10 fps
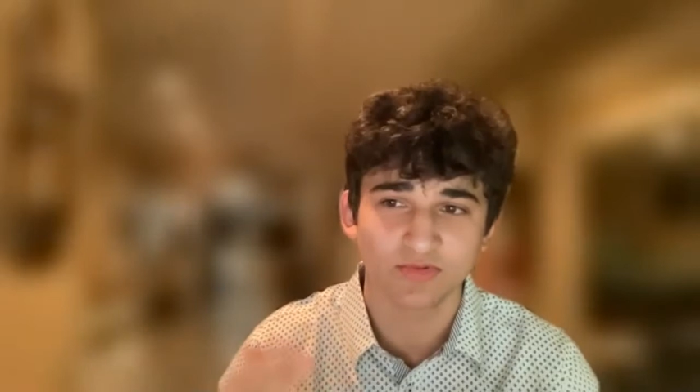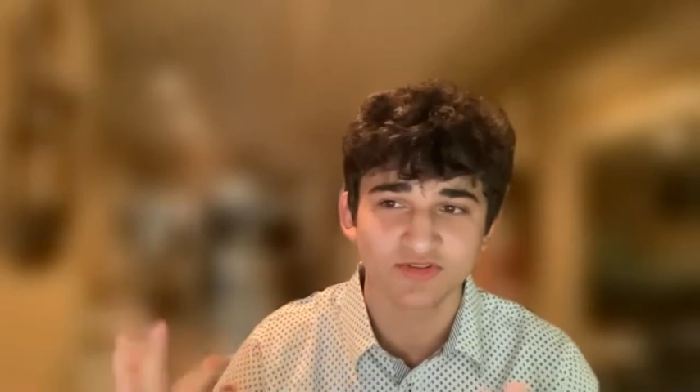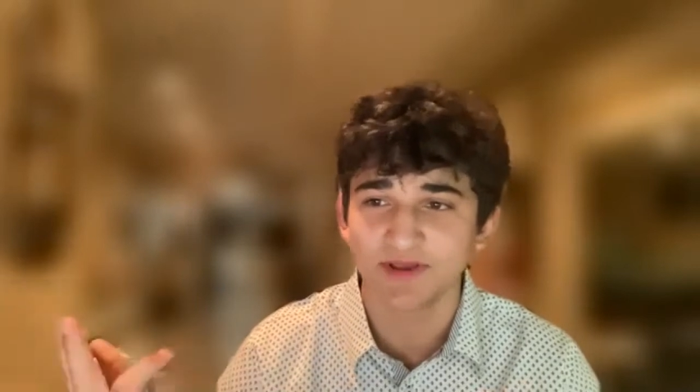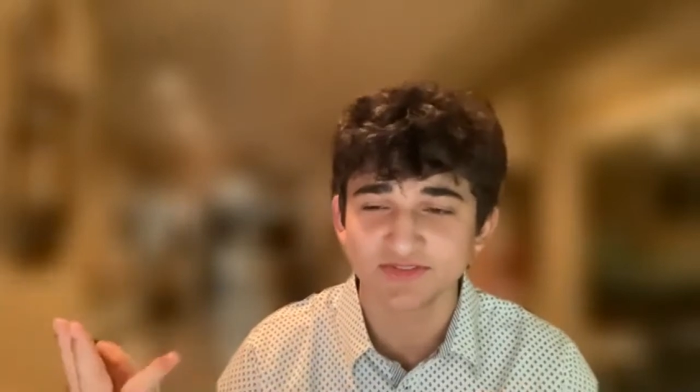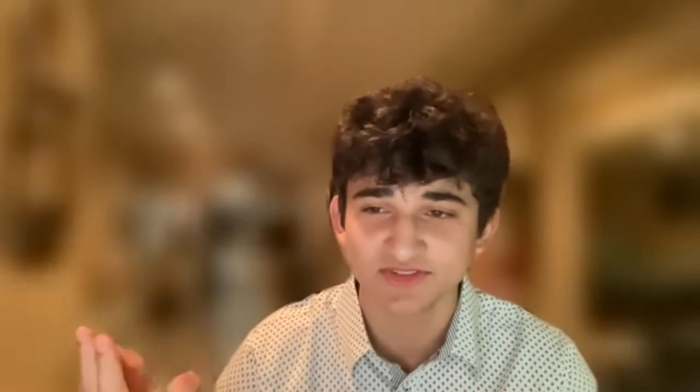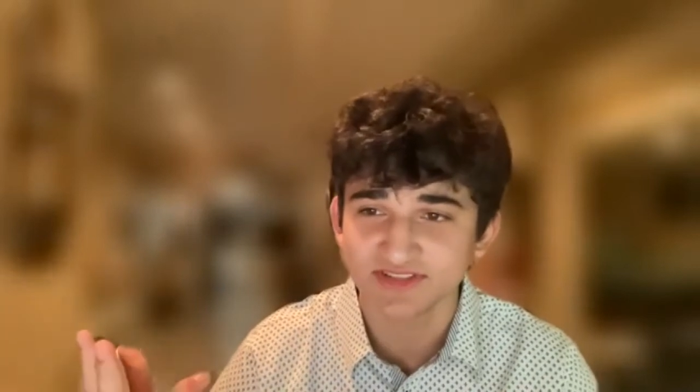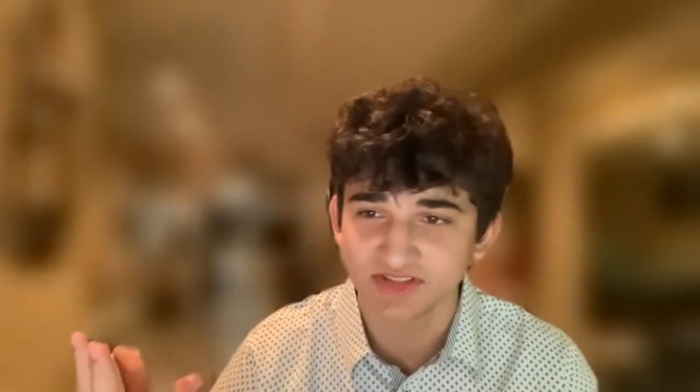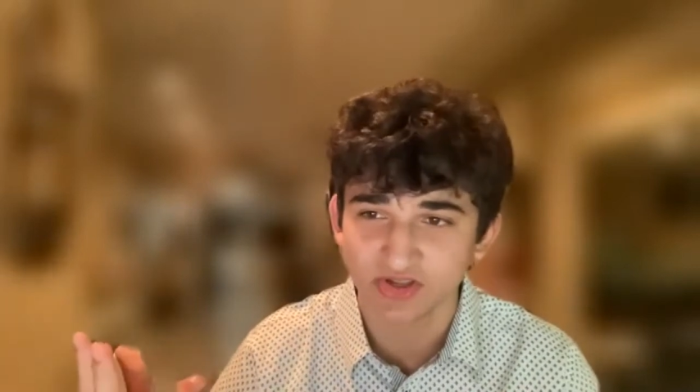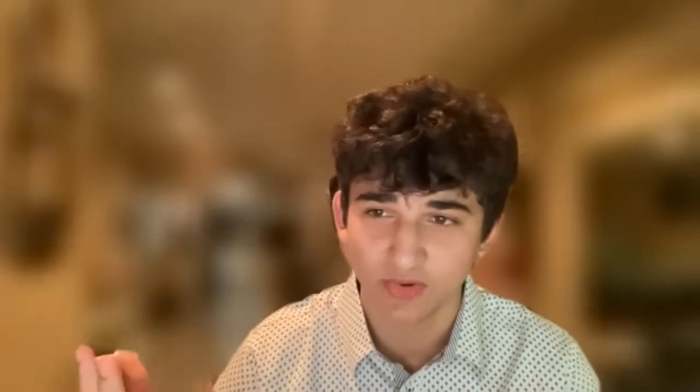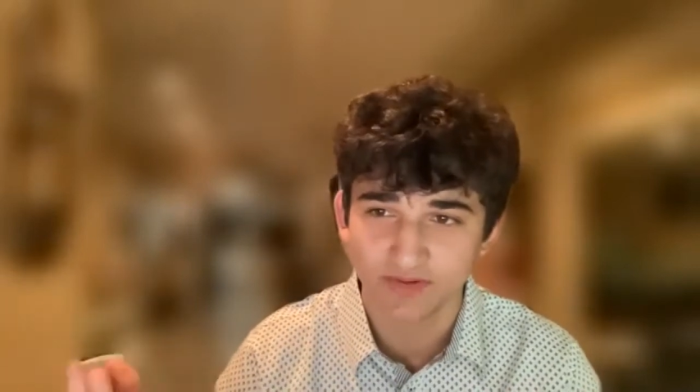specialties
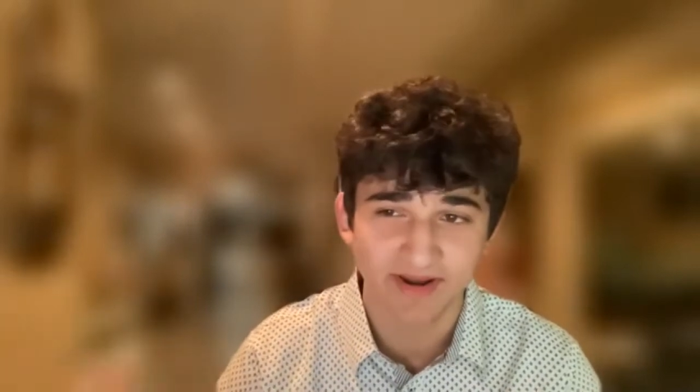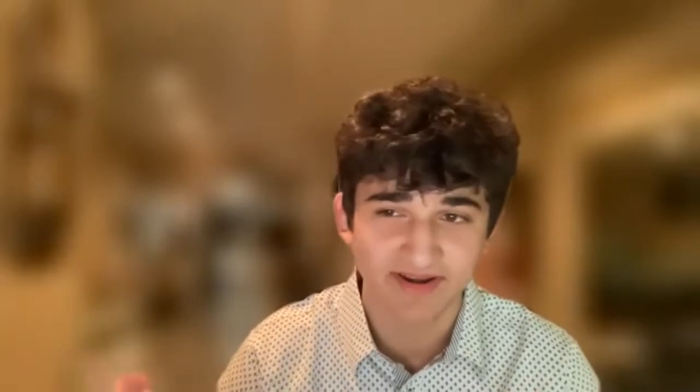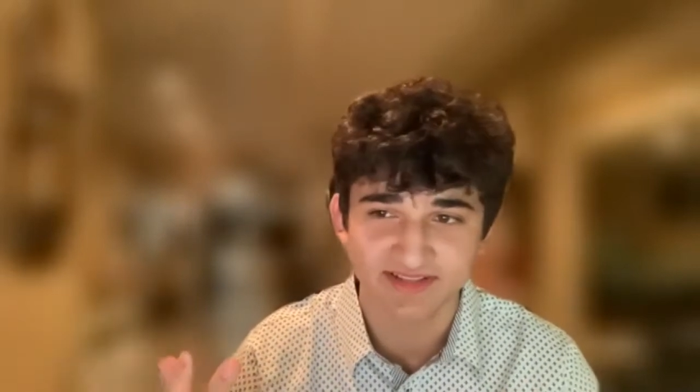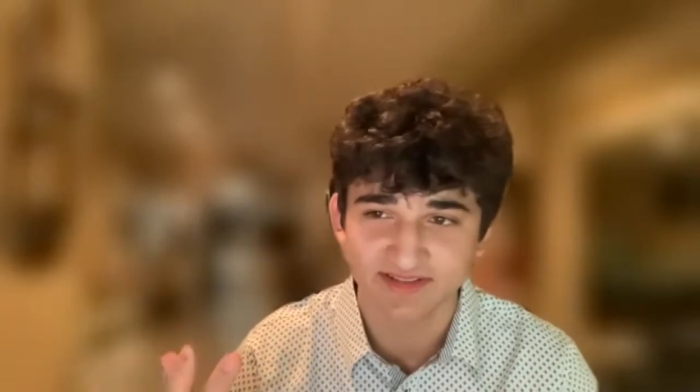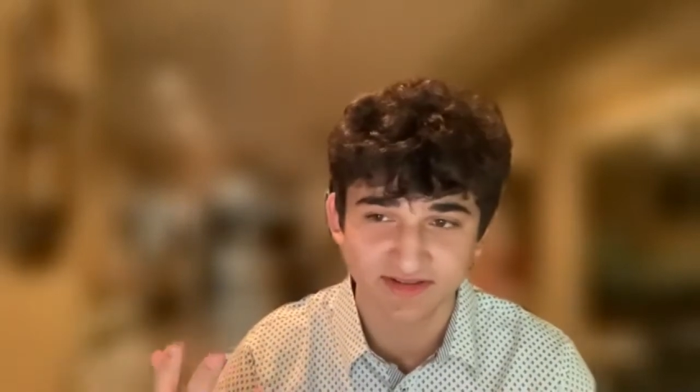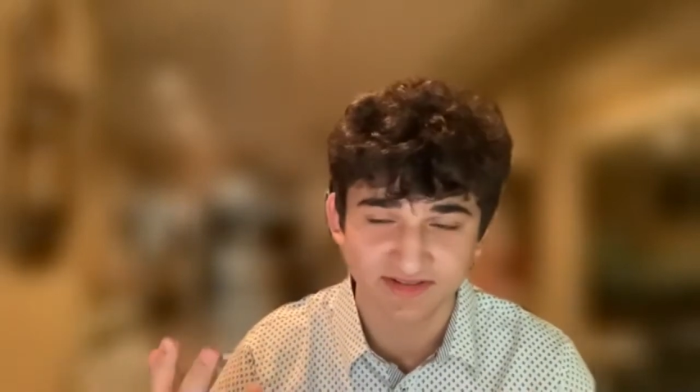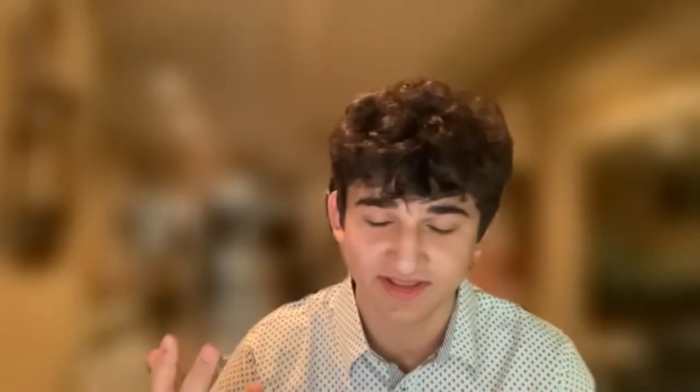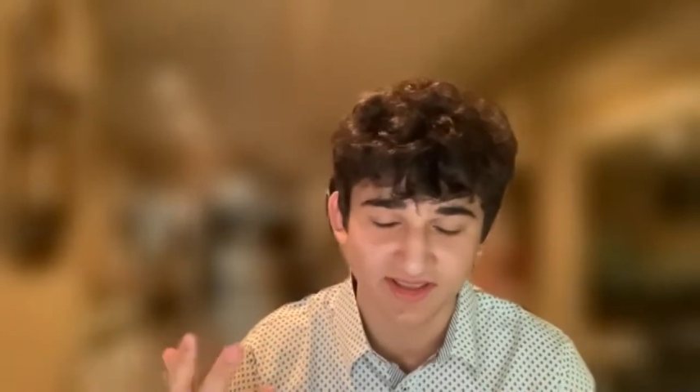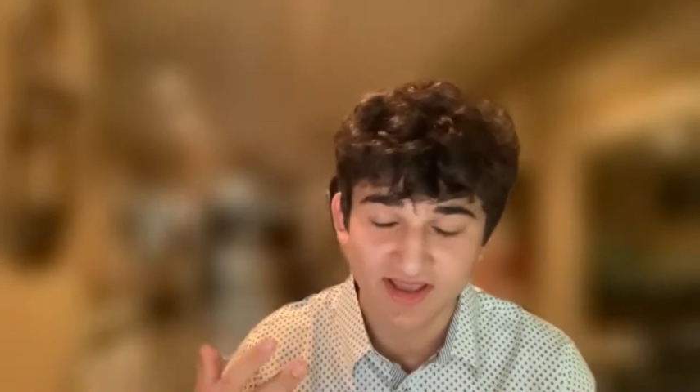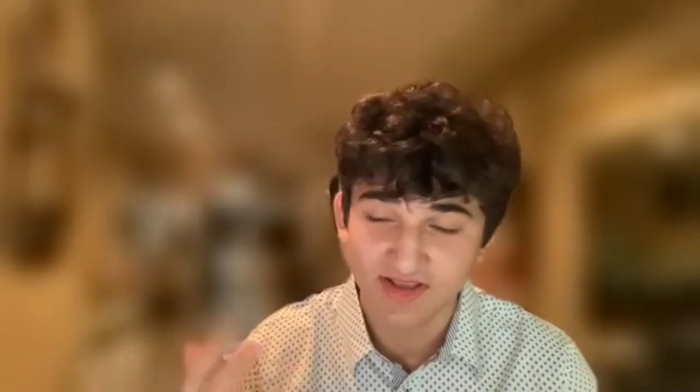to go in medicine, there's
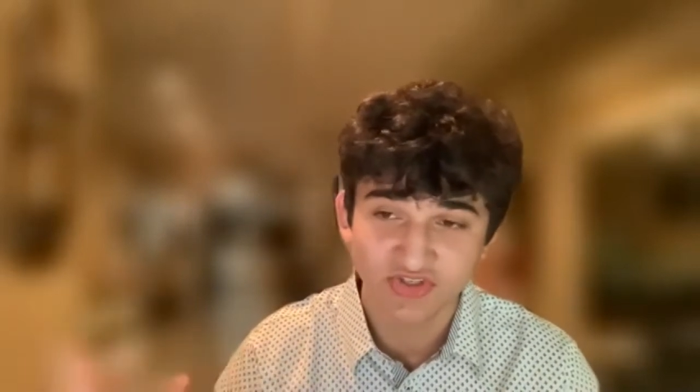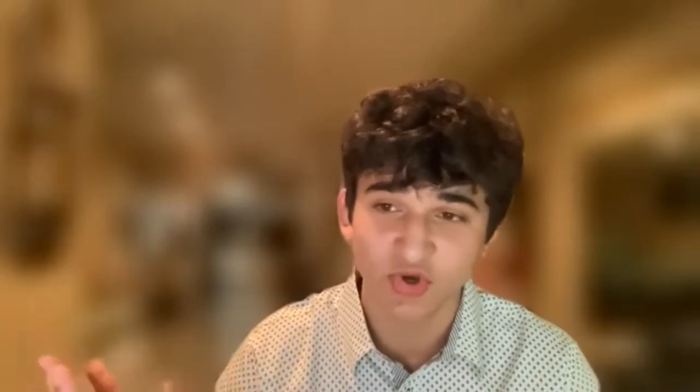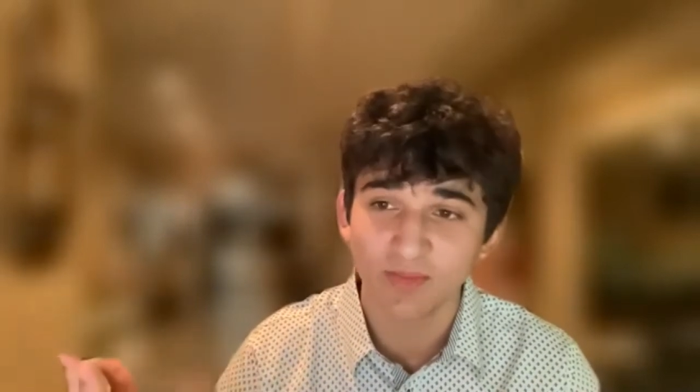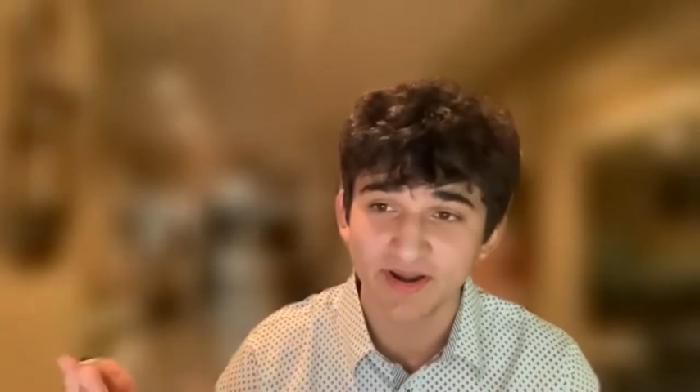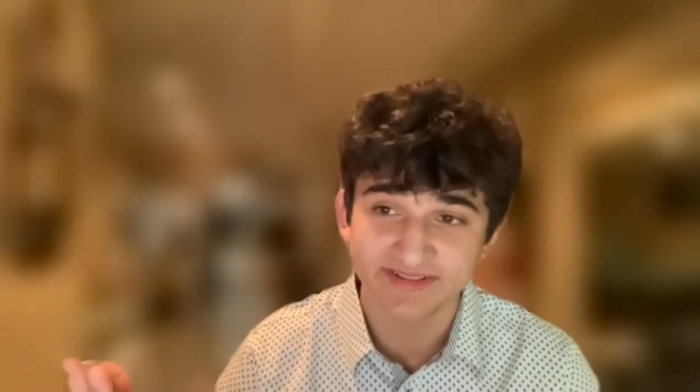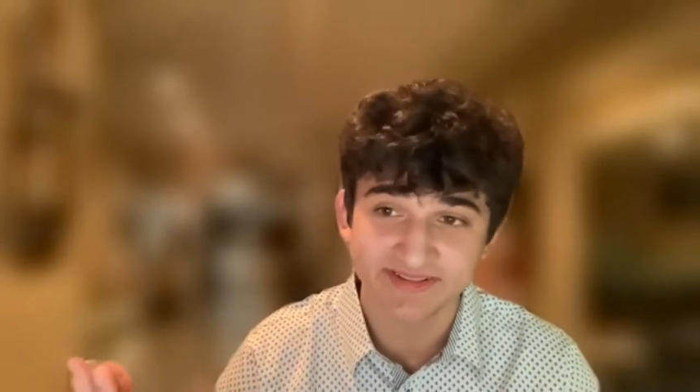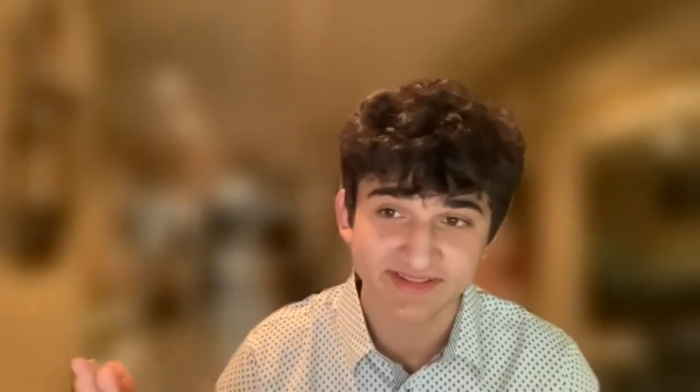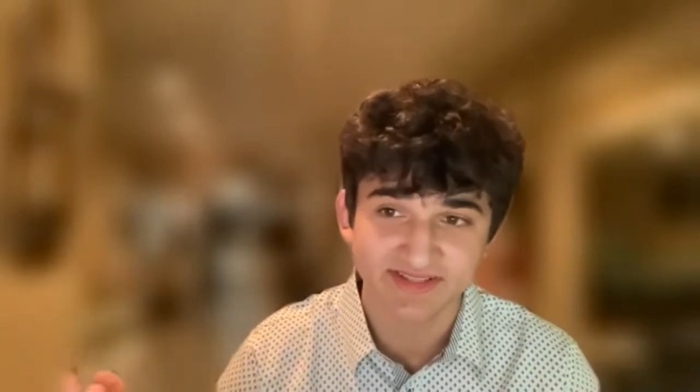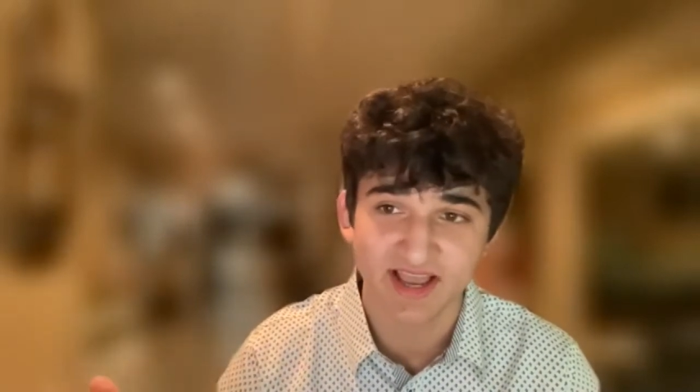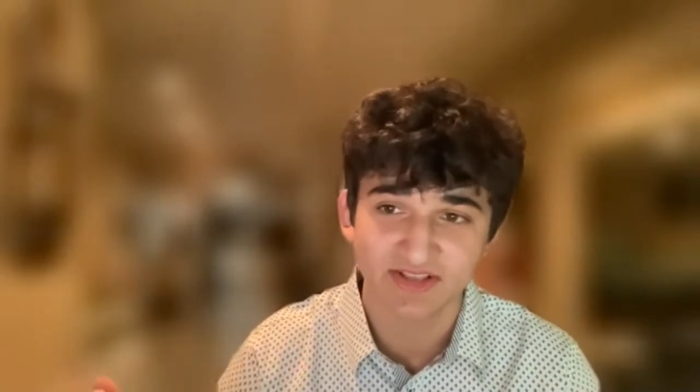like so many to
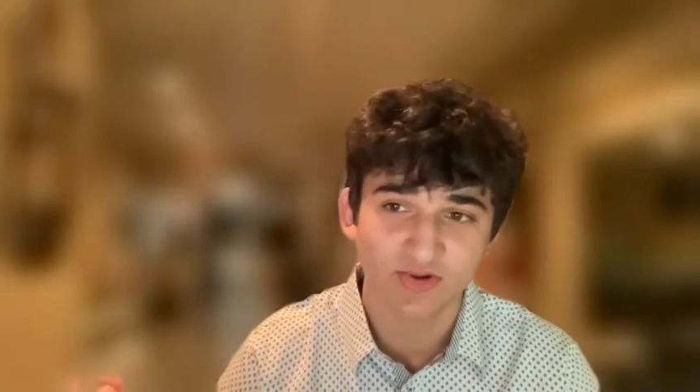decide.